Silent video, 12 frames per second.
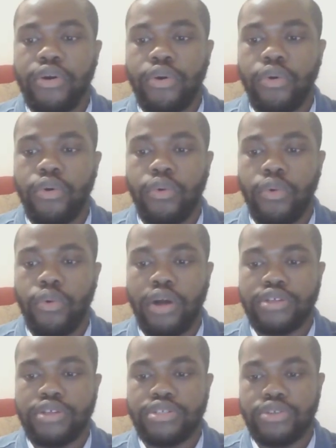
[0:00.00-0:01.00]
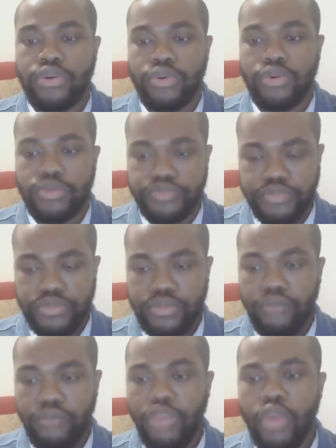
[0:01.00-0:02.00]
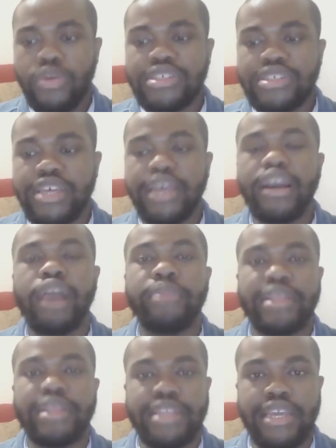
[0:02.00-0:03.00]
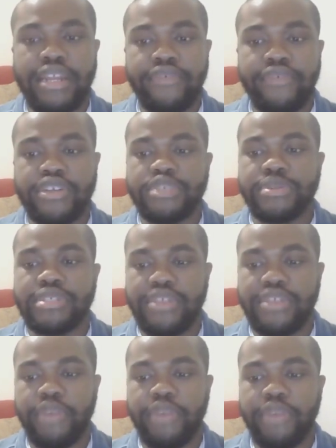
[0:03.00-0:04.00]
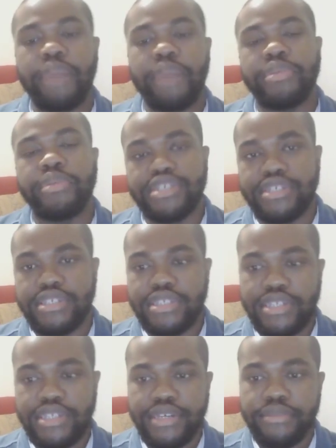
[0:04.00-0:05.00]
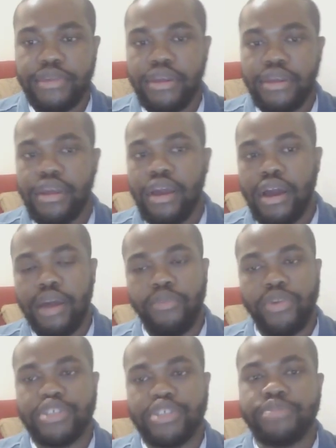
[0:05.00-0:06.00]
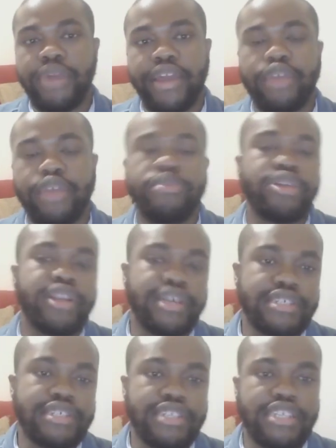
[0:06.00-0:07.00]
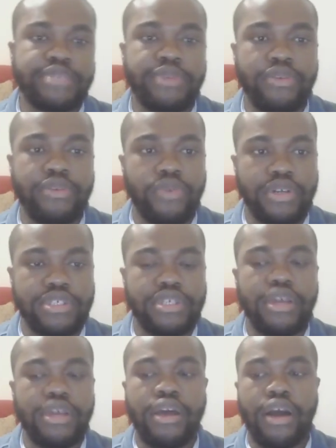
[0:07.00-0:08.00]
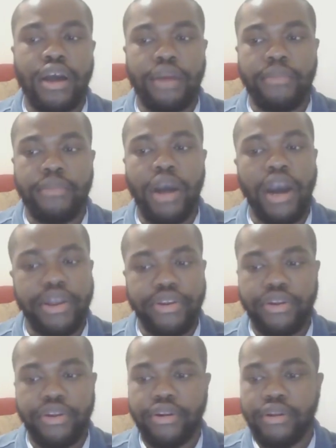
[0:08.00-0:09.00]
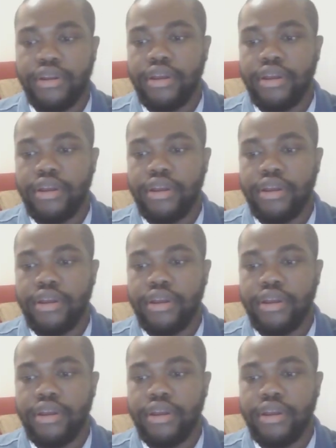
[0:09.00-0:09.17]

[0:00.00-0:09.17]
who also was the incoming lead of the specific populations team, which my community assessment was under.